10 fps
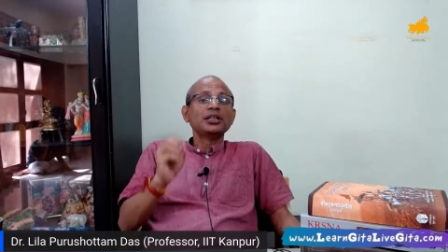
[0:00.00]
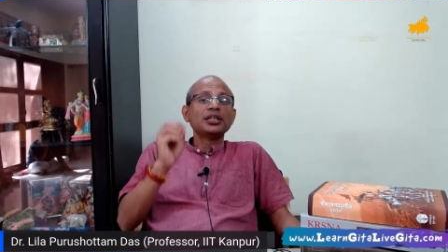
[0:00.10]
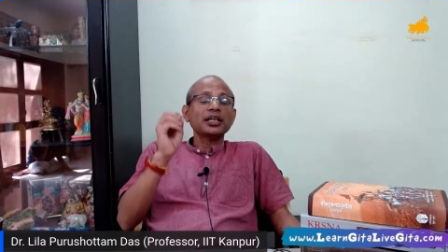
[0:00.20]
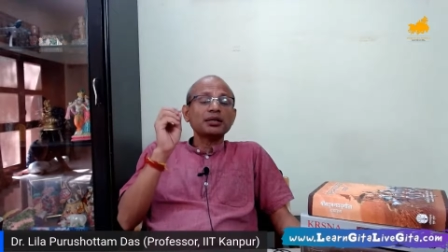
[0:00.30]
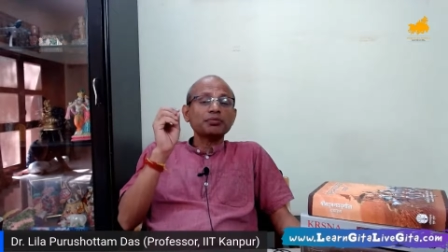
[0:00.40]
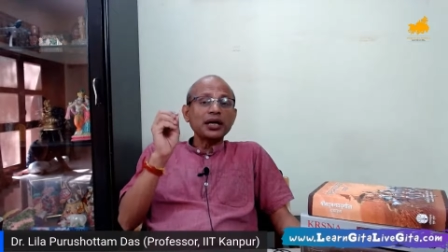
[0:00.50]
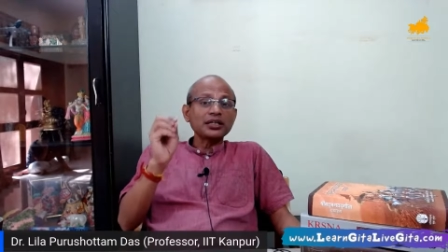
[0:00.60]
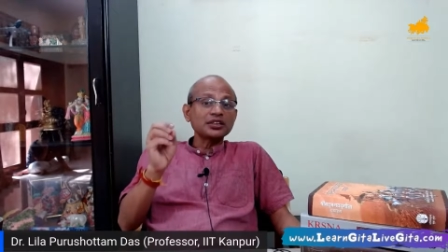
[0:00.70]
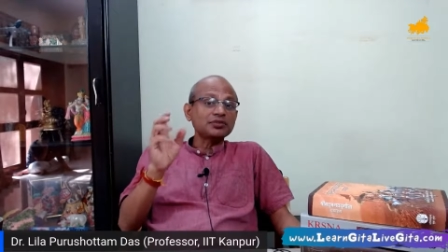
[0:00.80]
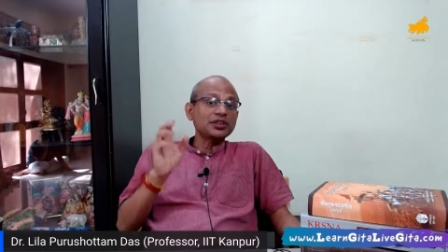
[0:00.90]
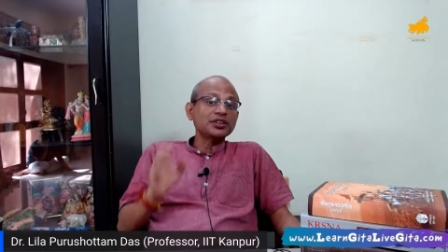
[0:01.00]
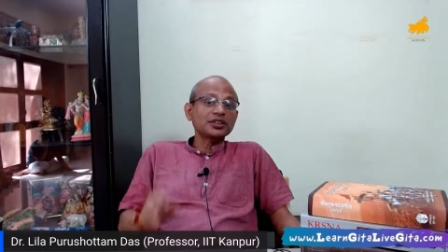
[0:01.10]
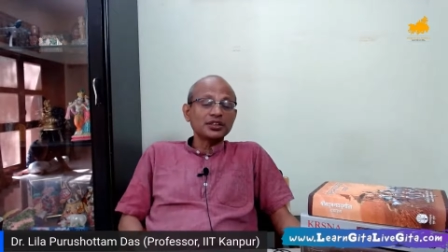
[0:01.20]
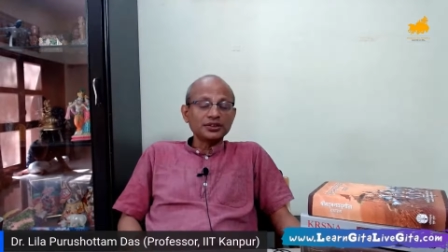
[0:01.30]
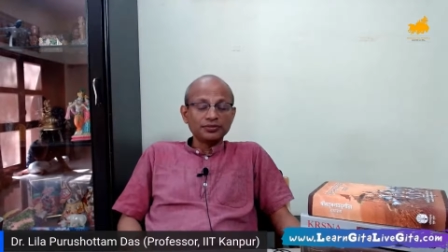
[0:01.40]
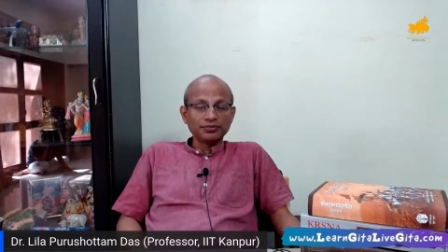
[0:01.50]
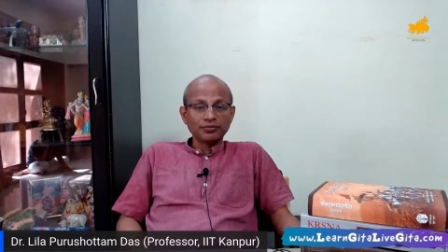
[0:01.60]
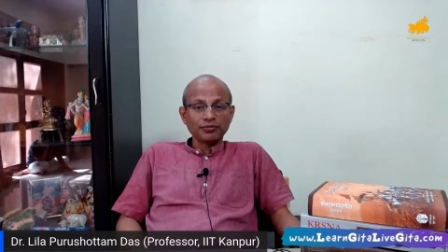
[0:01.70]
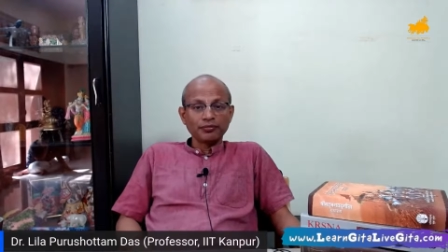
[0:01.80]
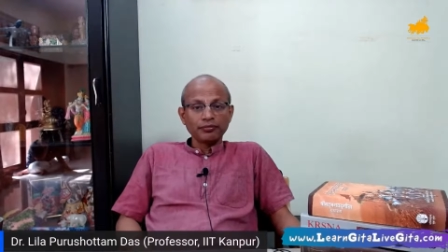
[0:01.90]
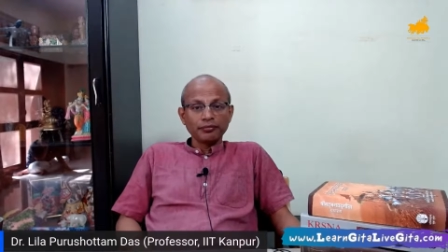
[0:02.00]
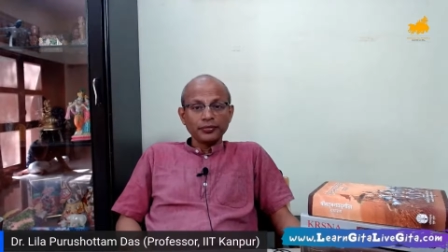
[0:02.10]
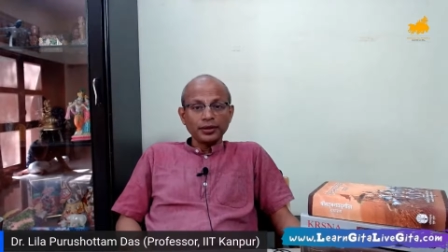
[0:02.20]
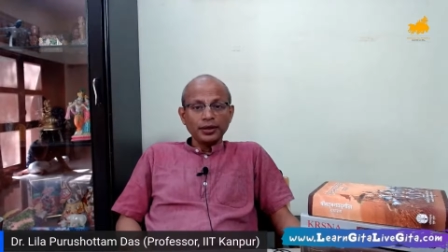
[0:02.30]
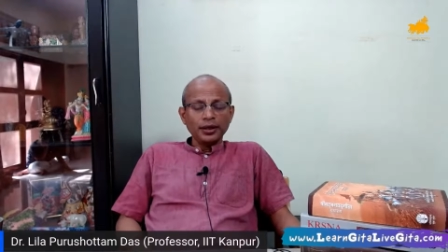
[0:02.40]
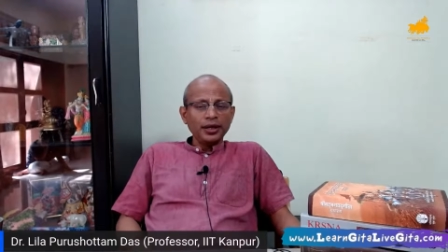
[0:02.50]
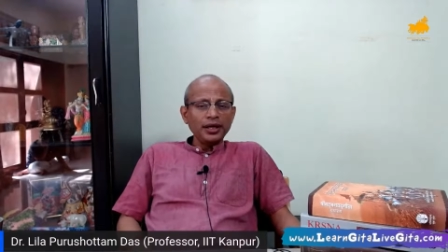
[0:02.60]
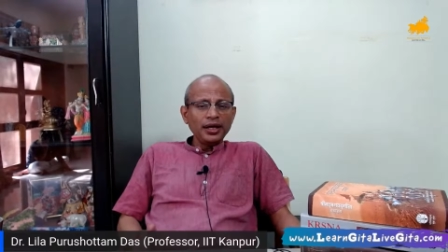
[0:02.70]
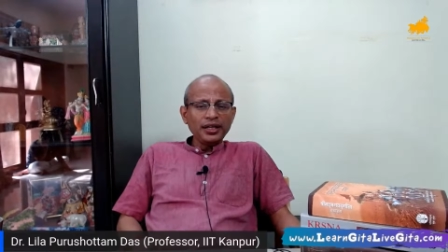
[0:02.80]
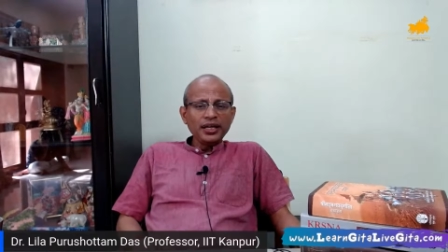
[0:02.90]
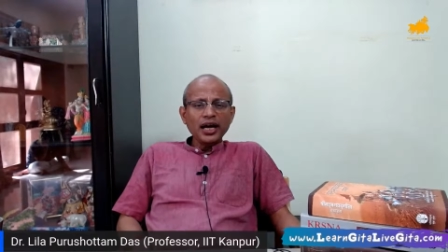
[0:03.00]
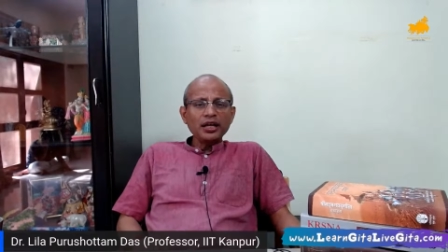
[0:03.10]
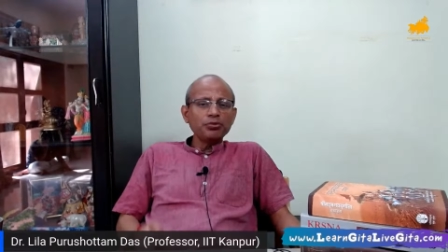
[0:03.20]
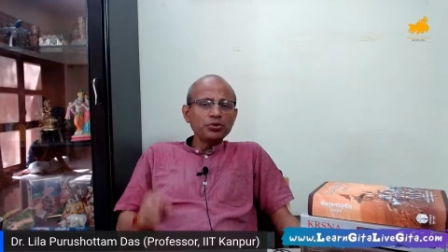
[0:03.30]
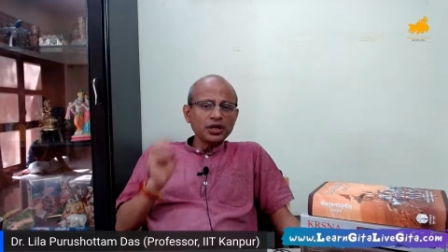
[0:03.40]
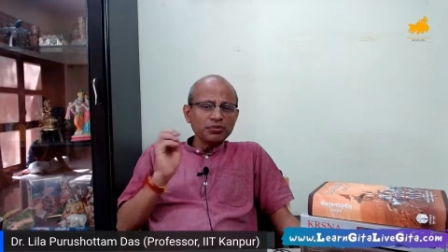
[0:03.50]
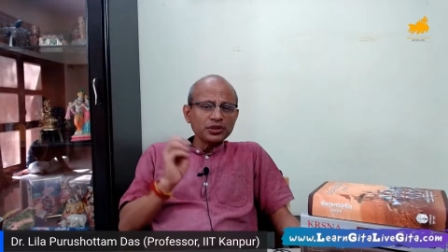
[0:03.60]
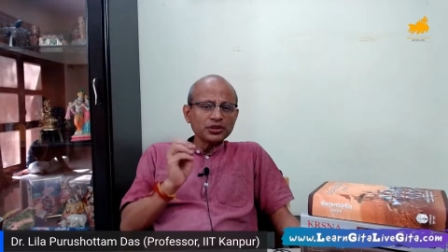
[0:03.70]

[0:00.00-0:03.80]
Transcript: they can practice very easily. In India, if you give